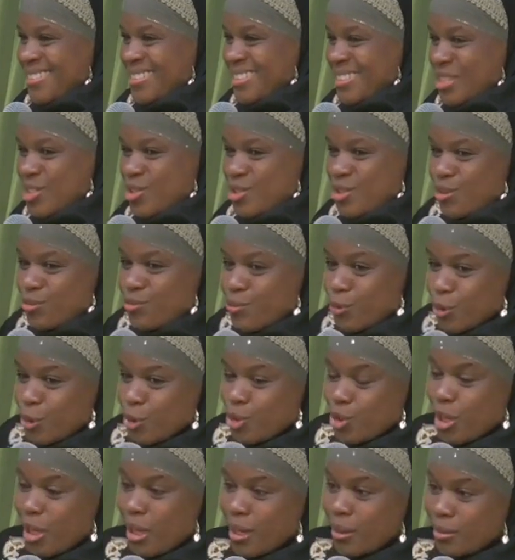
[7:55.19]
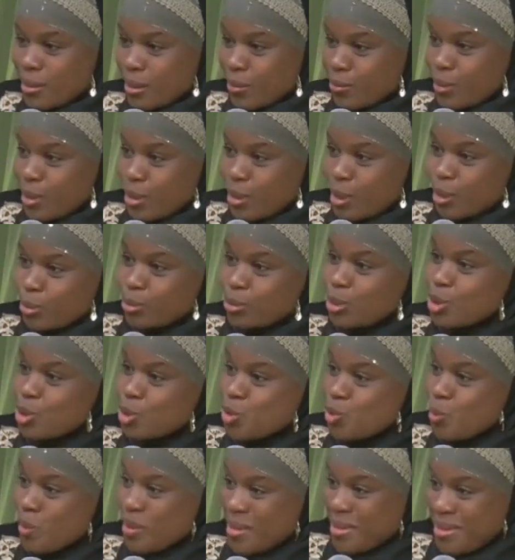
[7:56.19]
This is the first child that we know to
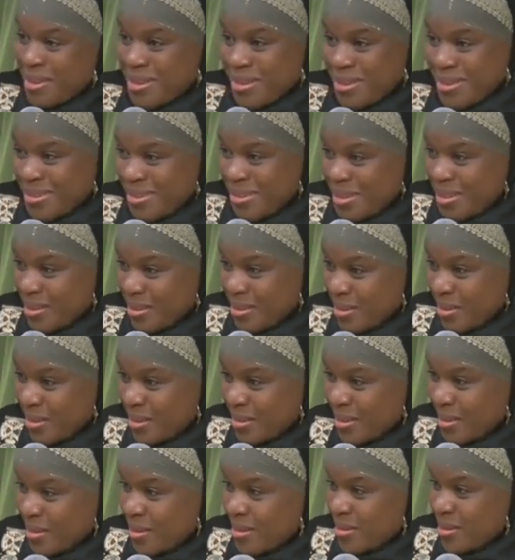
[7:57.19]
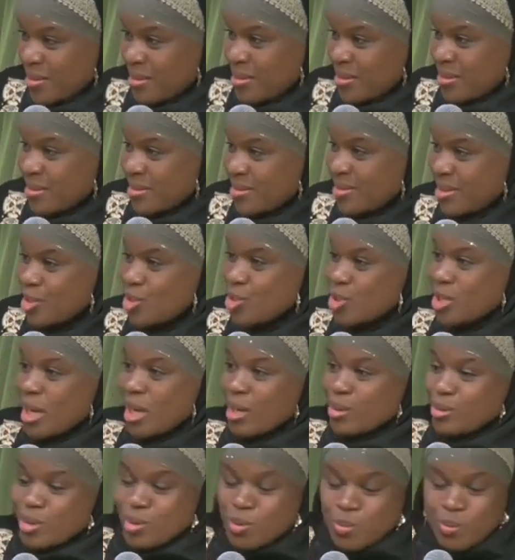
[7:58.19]
speak. This
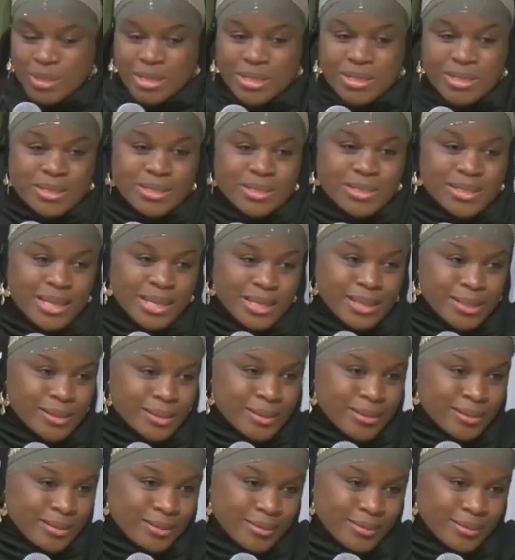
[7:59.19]
child speaks and says,